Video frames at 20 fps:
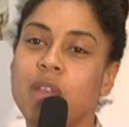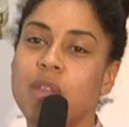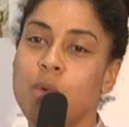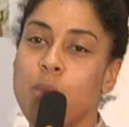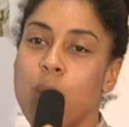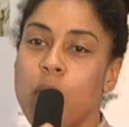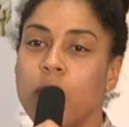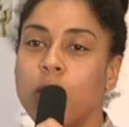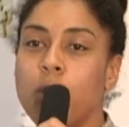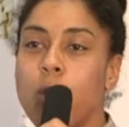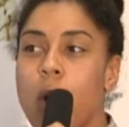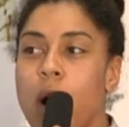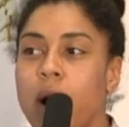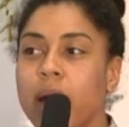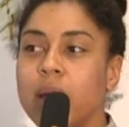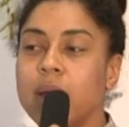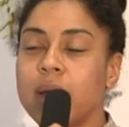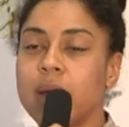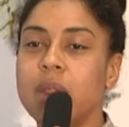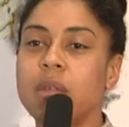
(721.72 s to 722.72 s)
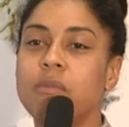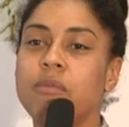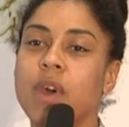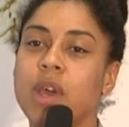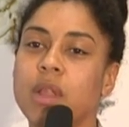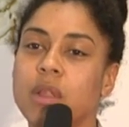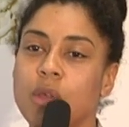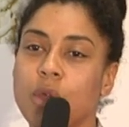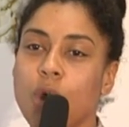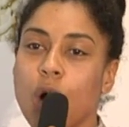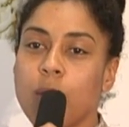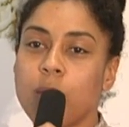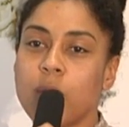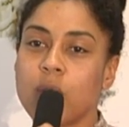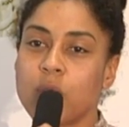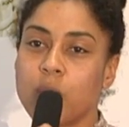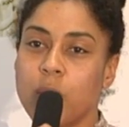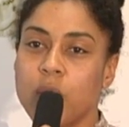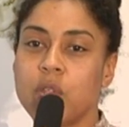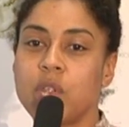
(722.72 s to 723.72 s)
the word white in inverted
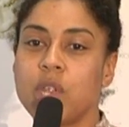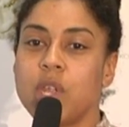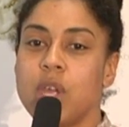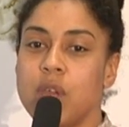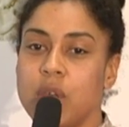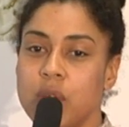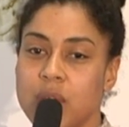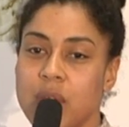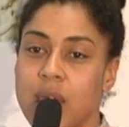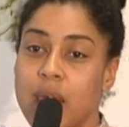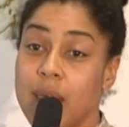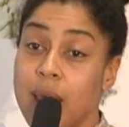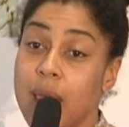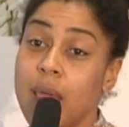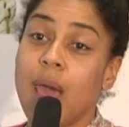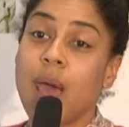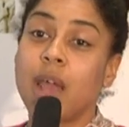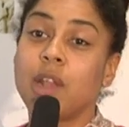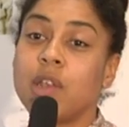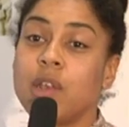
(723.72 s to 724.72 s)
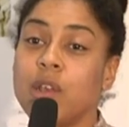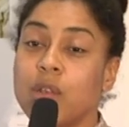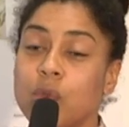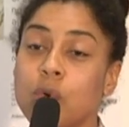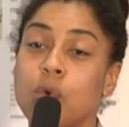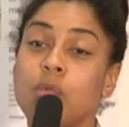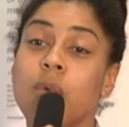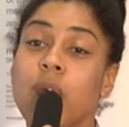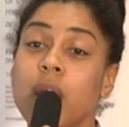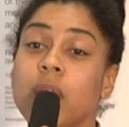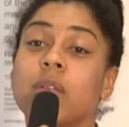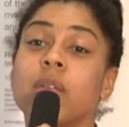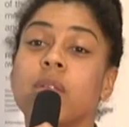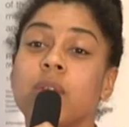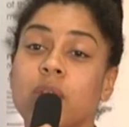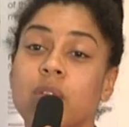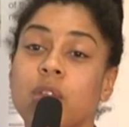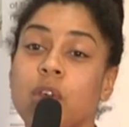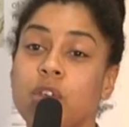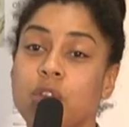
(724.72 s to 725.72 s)
commas when she used it, and she saw race
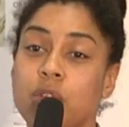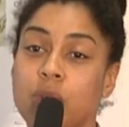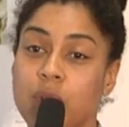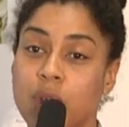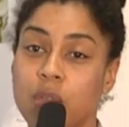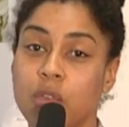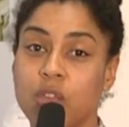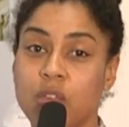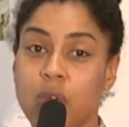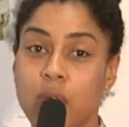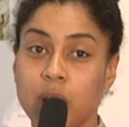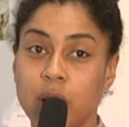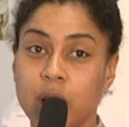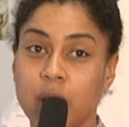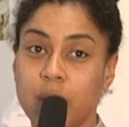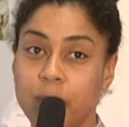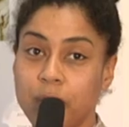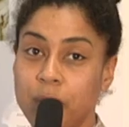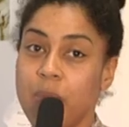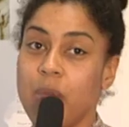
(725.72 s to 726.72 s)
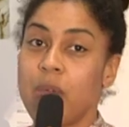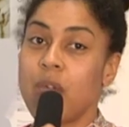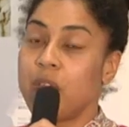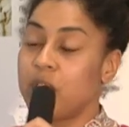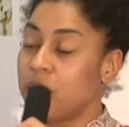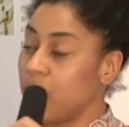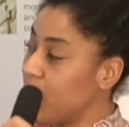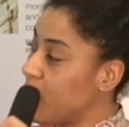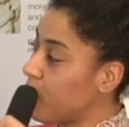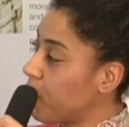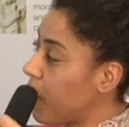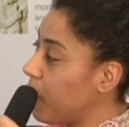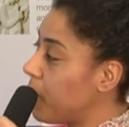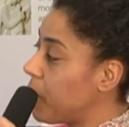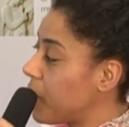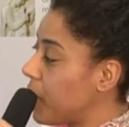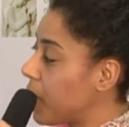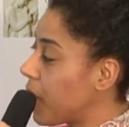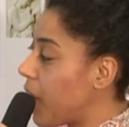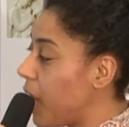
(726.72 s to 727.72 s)
as a social construction. And she was
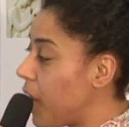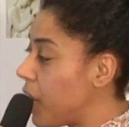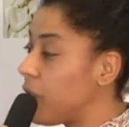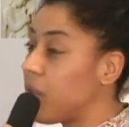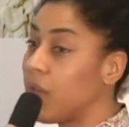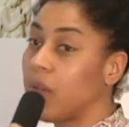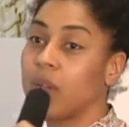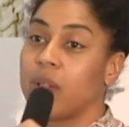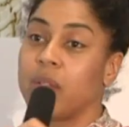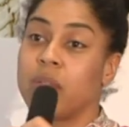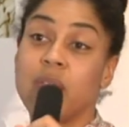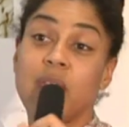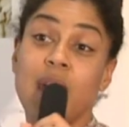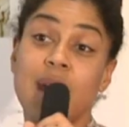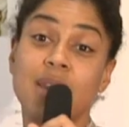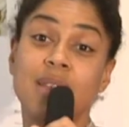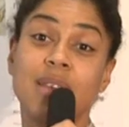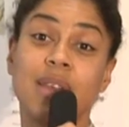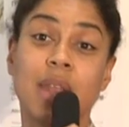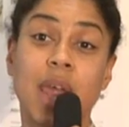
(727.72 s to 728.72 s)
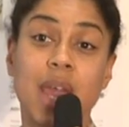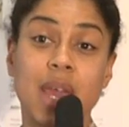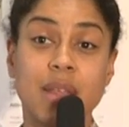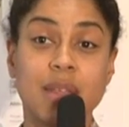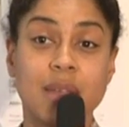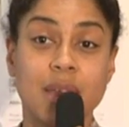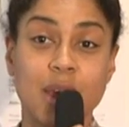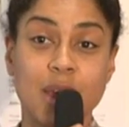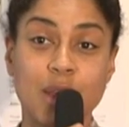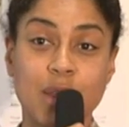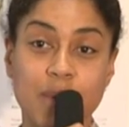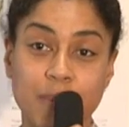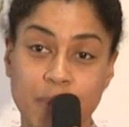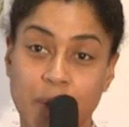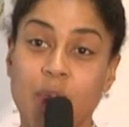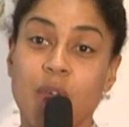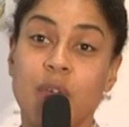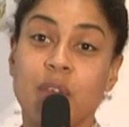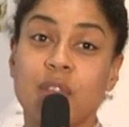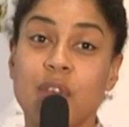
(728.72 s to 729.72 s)
publishing her journal in the 1880s.
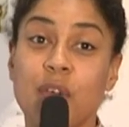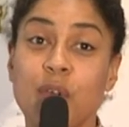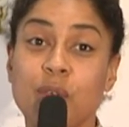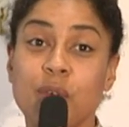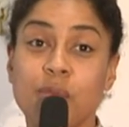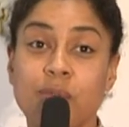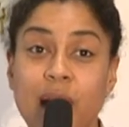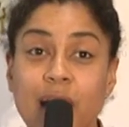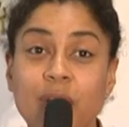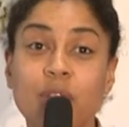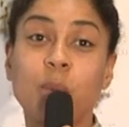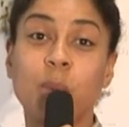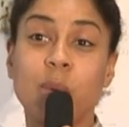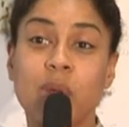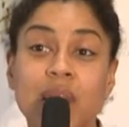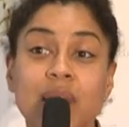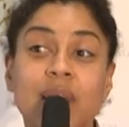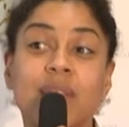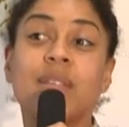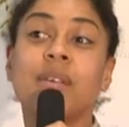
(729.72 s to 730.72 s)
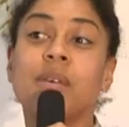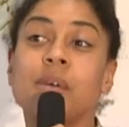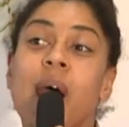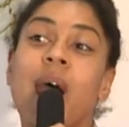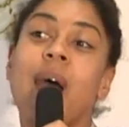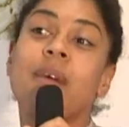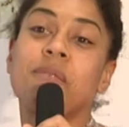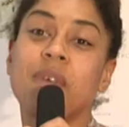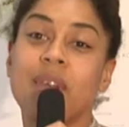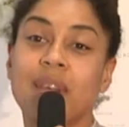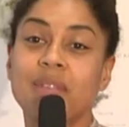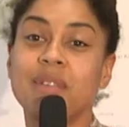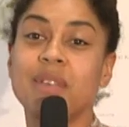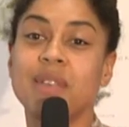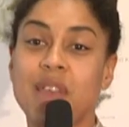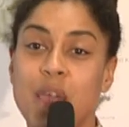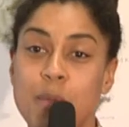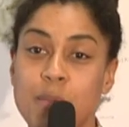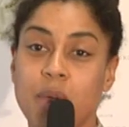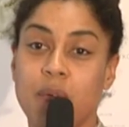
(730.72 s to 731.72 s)
So the fact that we're still having the
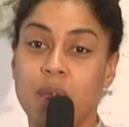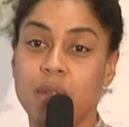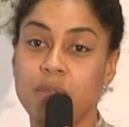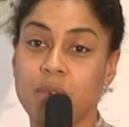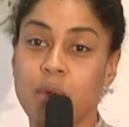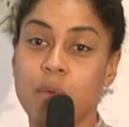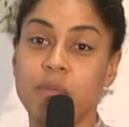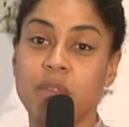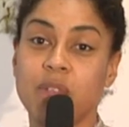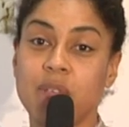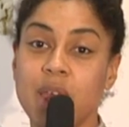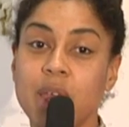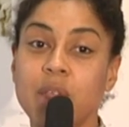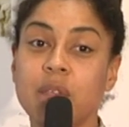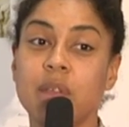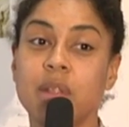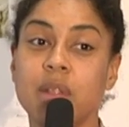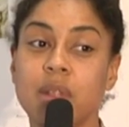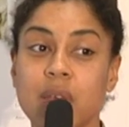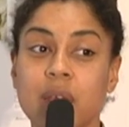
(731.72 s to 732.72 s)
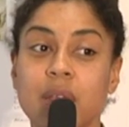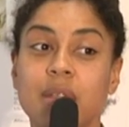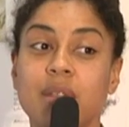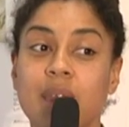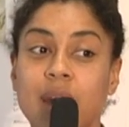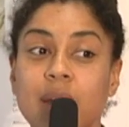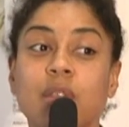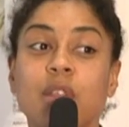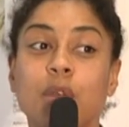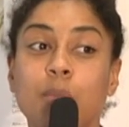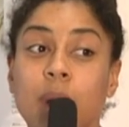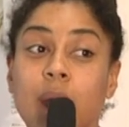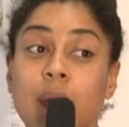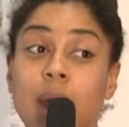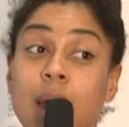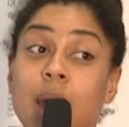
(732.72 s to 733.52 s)
same kind of conversations is testimony